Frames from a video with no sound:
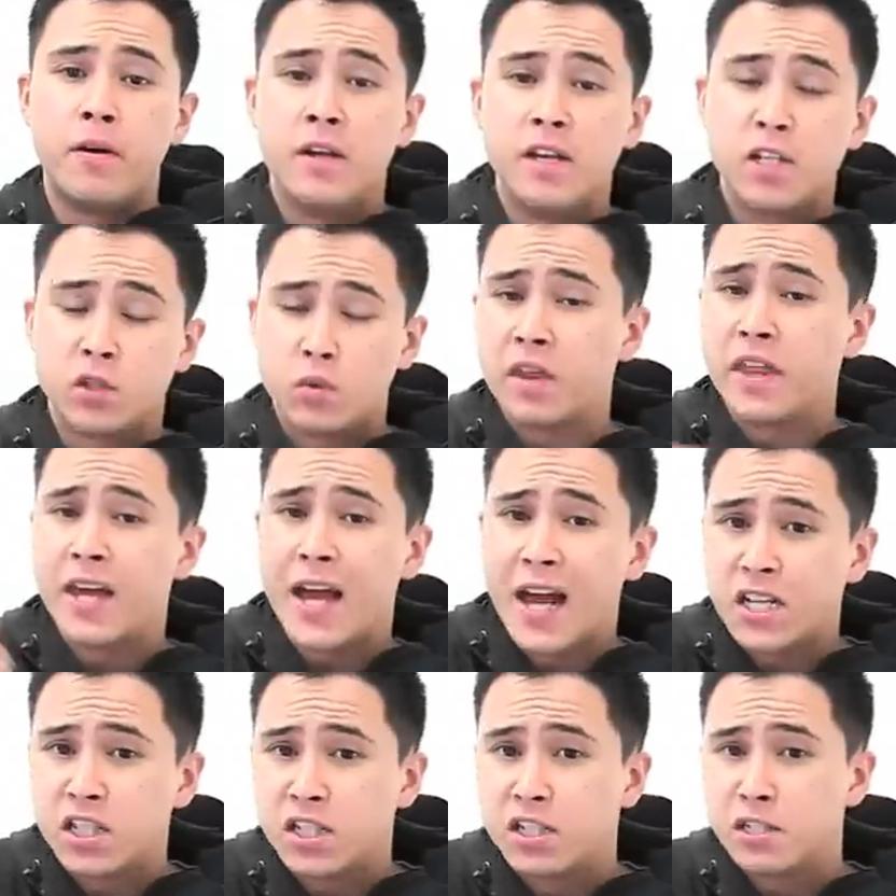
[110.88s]
is where the
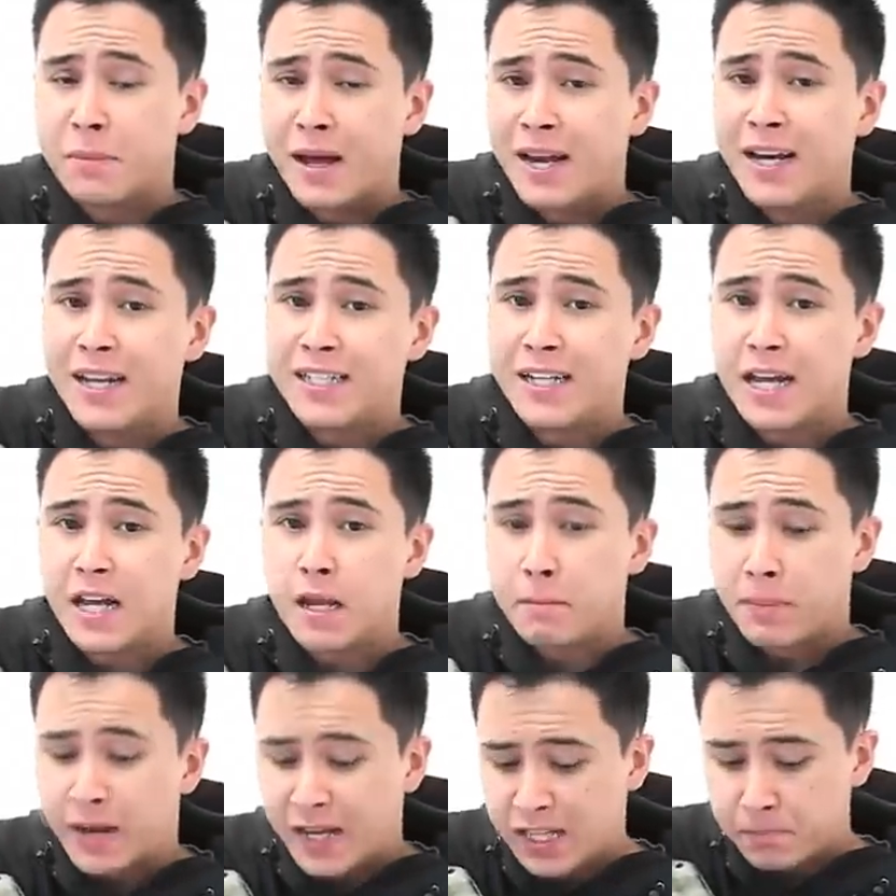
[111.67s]
action is mainly
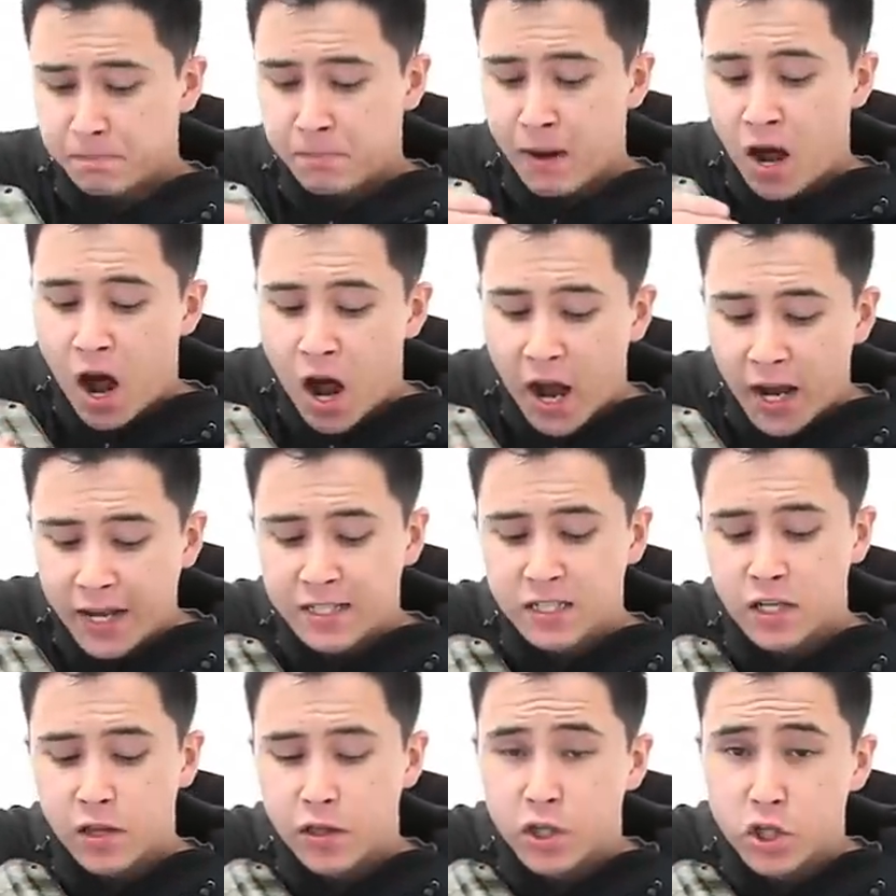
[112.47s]
taking place
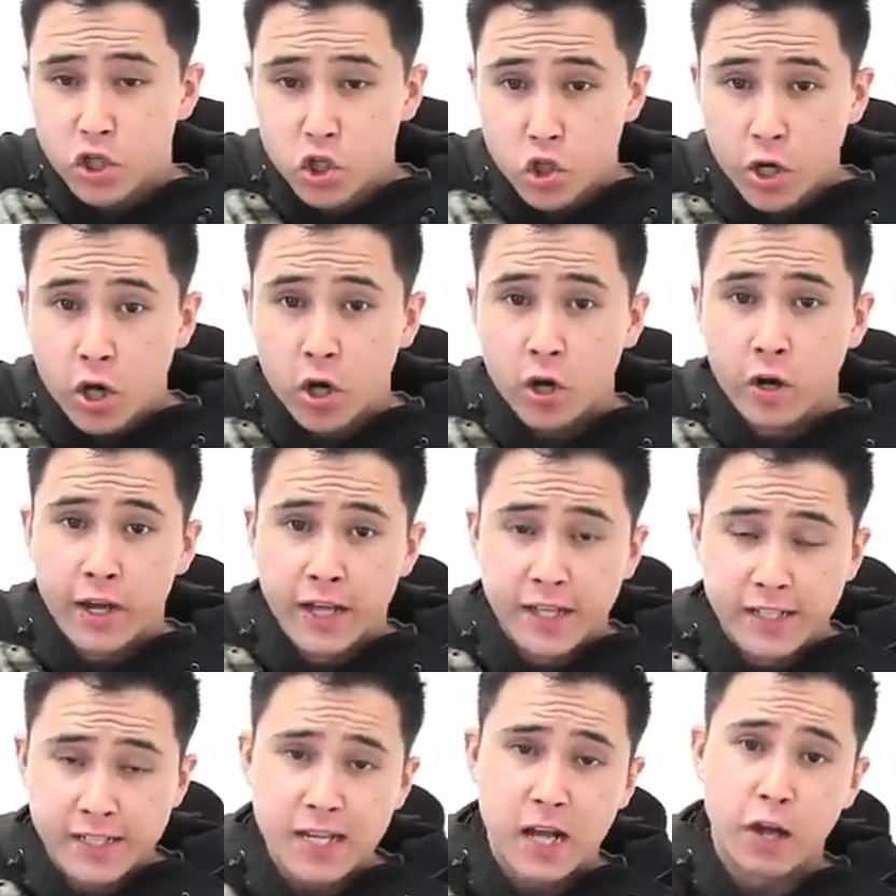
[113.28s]
behind the trigger
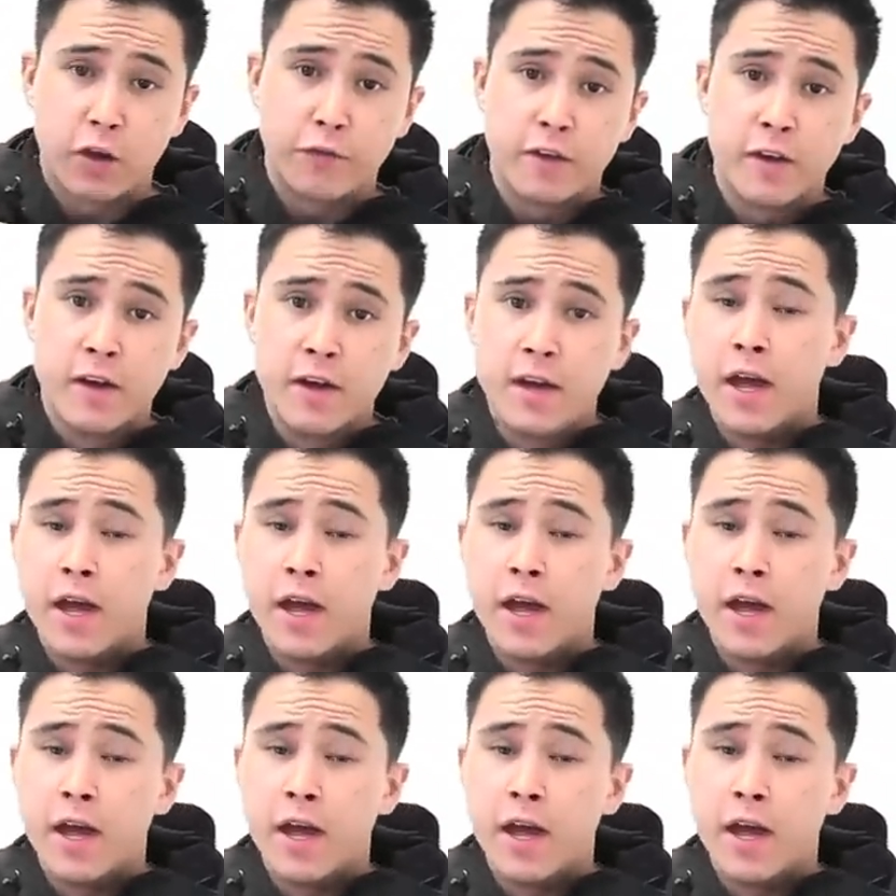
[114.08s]
itself.